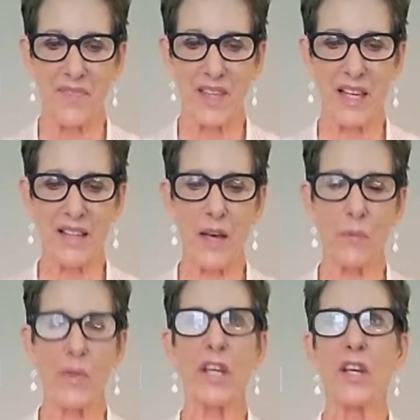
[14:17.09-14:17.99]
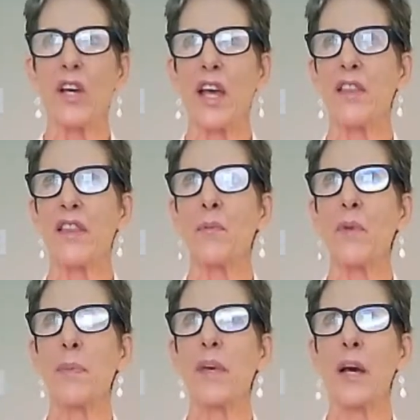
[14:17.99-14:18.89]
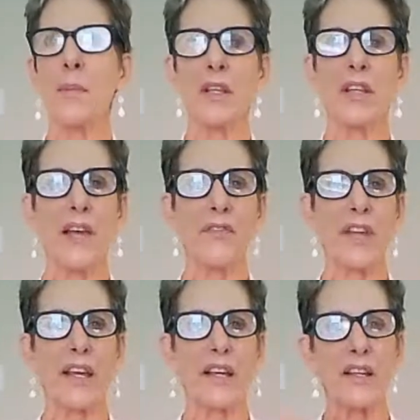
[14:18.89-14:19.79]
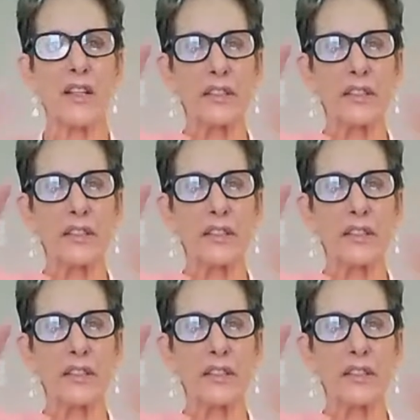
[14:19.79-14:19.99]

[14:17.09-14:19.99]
and then we become in life like